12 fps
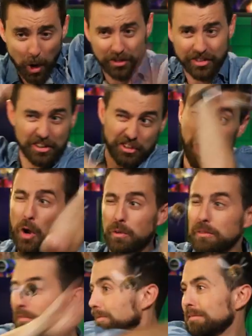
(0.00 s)
host this show.
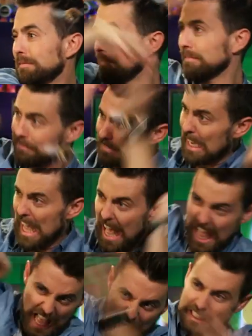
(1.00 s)

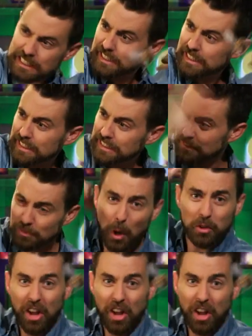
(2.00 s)
Ah, roll